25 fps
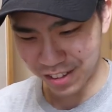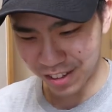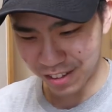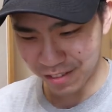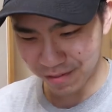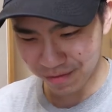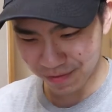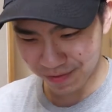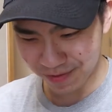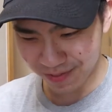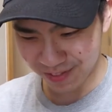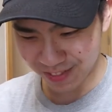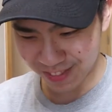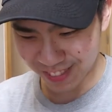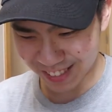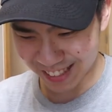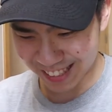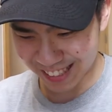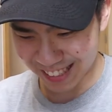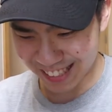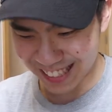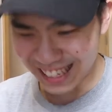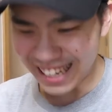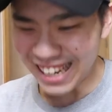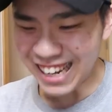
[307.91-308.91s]
know,
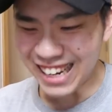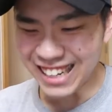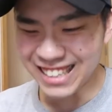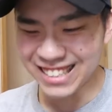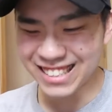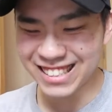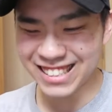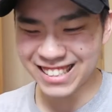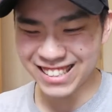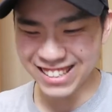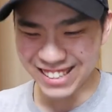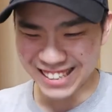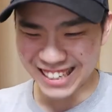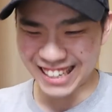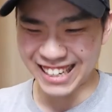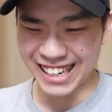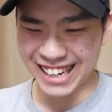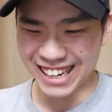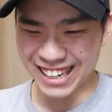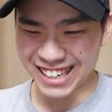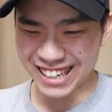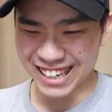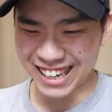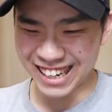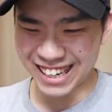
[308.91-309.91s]
Yes, look at
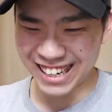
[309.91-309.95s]
that.